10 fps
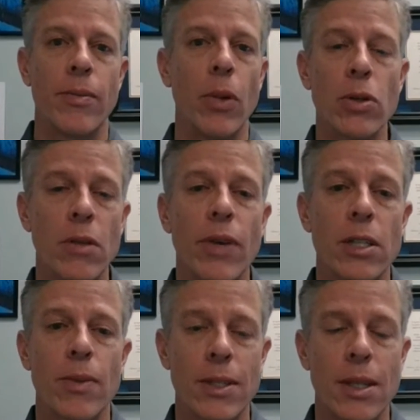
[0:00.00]
most
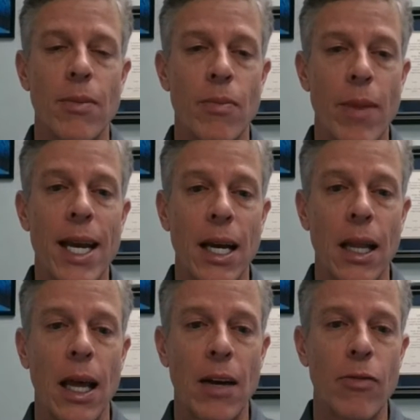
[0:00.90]
investments that make a
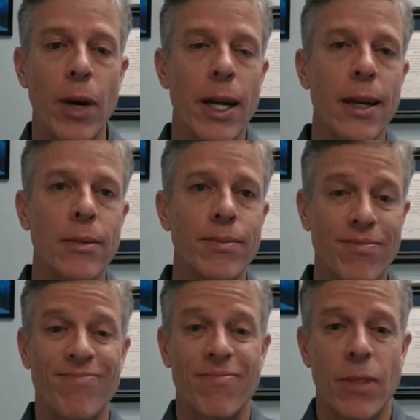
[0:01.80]
lot of money
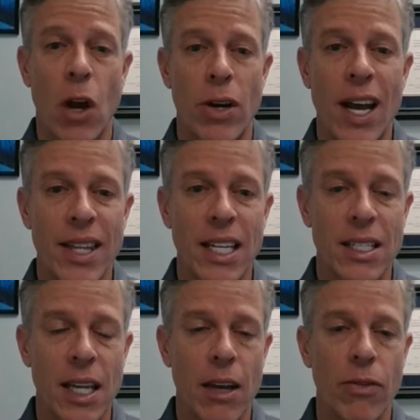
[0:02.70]
are not that
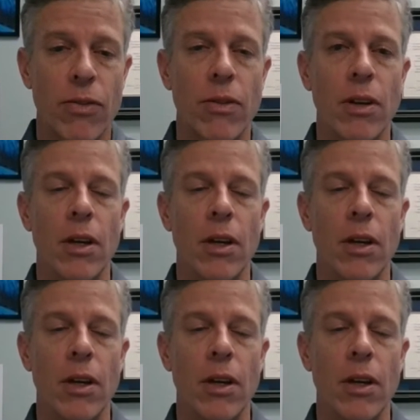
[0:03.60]
safe,